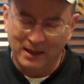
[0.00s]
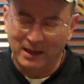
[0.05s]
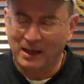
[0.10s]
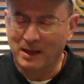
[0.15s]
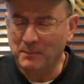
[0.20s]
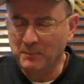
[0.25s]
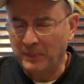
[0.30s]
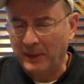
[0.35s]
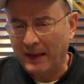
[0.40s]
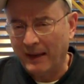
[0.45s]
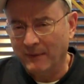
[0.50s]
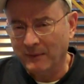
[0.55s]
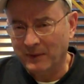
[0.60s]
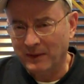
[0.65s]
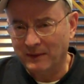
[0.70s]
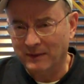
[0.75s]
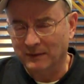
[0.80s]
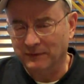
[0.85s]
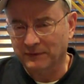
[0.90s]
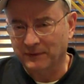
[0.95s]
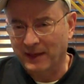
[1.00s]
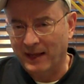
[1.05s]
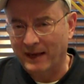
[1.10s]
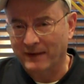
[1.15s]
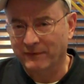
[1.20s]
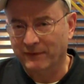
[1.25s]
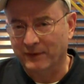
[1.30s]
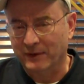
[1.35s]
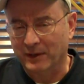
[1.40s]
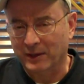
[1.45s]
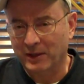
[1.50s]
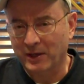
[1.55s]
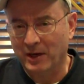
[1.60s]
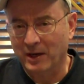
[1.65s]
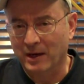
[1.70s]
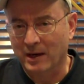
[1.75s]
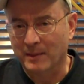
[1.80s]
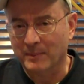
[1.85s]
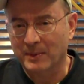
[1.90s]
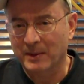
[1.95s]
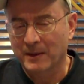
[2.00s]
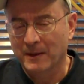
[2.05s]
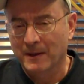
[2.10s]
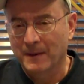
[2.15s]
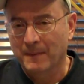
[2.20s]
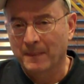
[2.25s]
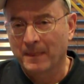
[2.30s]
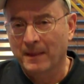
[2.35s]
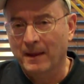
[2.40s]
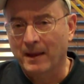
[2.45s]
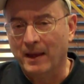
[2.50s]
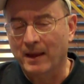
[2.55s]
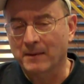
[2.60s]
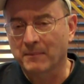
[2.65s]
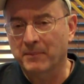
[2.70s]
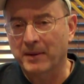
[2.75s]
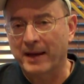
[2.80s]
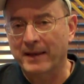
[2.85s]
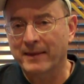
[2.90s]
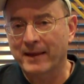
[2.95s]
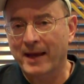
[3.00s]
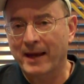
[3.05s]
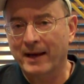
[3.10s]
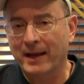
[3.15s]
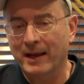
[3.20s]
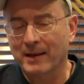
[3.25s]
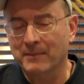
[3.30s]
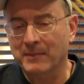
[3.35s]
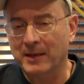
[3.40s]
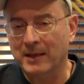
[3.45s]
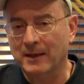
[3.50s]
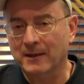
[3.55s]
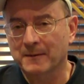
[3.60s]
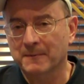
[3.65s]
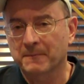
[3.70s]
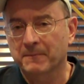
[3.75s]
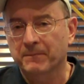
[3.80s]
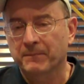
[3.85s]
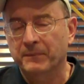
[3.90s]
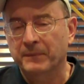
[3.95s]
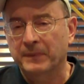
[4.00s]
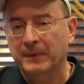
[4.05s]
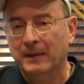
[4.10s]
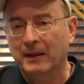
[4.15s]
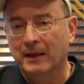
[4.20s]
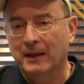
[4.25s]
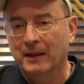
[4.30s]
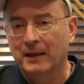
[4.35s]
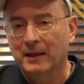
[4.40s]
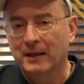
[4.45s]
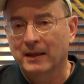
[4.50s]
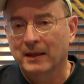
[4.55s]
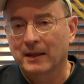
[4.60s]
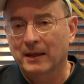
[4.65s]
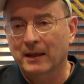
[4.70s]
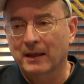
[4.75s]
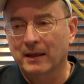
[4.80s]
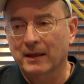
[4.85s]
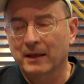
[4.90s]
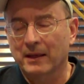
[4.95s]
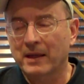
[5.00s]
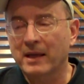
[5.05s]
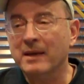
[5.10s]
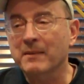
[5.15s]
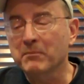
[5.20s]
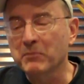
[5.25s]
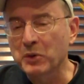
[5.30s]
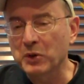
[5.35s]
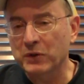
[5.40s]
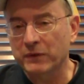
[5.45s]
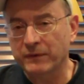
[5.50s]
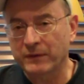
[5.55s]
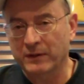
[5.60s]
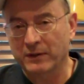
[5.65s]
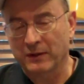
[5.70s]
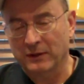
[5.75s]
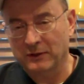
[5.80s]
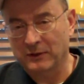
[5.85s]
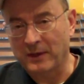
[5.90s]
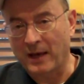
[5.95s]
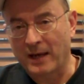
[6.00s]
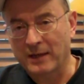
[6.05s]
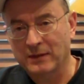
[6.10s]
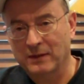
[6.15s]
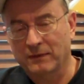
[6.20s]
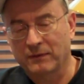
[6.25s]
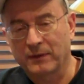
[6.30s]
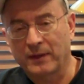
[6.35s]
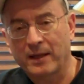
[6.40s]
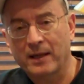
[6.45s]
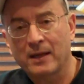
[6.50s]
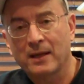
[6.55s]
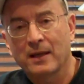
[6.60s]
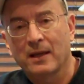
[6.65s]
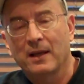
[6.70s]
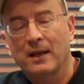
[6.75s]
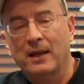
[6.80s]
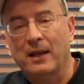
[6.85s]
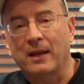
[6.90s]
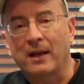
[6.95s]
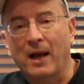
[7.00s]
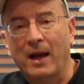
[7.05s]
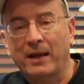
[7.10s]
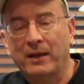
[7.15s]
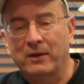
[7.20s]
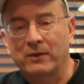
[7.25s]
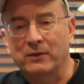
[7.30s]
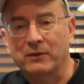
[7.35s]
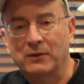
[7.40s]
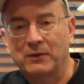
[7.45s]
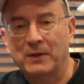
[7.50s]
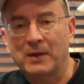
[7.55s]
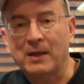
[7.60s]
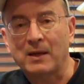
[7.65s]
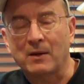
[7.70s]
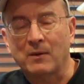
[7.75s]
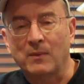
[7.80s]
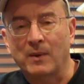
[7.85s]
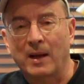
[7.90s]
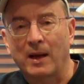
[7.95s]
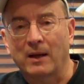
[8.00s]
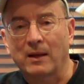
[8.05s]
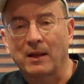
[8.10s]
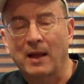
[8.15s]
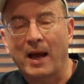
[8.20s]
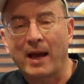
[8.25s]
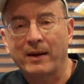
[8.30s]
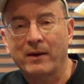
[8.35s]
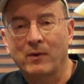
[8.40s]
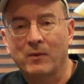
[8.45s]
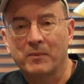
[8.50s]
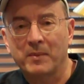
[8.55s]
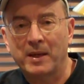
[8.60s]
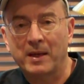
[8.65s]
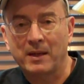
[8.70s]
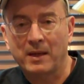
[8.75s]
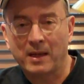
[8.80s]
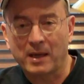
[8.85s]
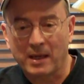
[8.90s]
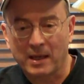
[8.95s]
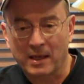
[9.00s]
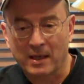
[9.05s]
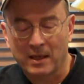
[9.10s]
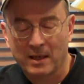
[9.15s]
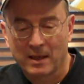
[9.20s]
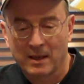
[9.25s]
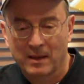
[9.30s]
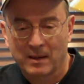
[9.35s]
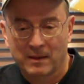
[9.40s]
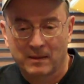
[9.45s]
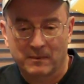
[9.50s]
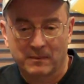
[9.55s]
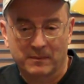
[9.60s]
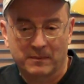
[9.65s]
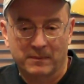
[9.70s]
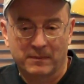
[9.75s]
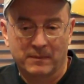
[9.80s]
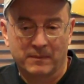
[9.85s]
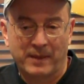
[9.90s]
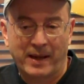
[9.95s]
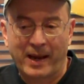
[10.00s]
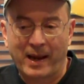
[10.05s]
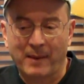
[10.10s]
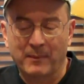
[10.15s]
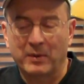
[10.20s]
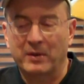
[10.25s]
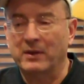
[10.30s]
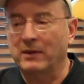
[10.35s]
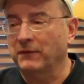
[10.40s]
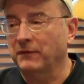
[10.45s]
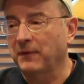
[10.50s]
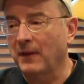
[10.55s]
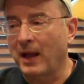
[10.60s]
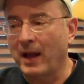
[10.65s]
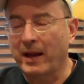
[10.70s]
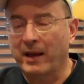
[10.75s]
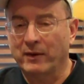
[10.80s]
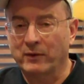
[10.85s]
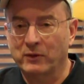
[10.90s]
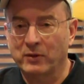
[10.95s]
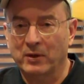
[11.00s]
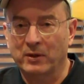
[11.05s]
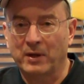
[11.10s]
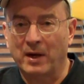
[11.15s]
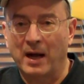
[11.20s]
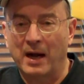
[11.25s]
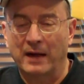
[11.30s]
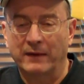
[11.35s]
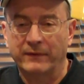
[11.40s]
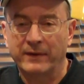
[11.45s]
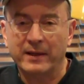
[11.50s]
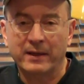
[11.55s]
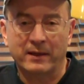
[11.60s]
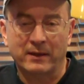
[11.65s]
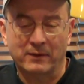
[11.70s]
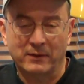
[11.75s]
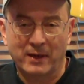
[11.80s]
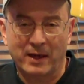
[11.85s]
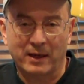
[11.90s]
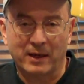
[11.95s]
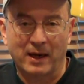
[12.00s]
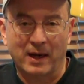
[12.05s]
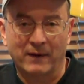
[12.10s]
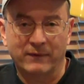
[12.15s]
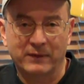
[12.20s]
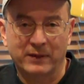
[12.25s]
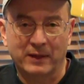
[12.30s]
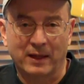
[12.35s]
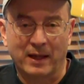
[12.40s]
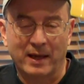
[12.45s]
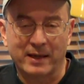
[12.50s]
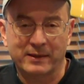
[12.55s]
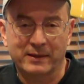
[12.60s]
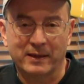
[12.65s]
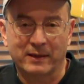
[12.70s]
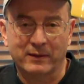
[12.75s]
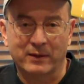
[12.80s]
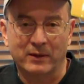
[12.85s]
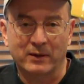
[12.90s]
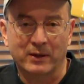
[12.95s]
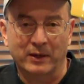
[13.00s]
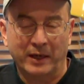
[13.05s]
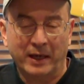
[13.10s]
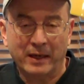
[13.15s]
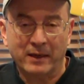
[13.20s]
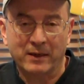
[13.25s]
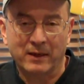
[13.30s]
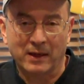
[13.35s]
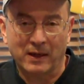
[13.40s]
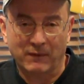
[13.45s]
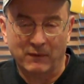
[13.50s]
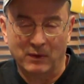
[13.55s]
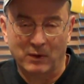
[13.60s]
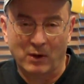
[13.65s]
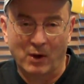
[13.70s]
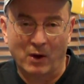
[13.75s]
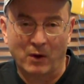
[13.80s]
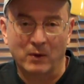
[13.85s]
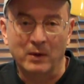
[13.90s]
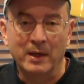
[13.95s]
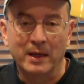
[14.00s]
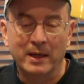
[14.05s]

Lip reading: He pounded the fly for a carp, and by that I mean he moved decisively and I could see it well. I don't mean he hammered the fly and took off. He didn't take off till I set the hook. He didn't even know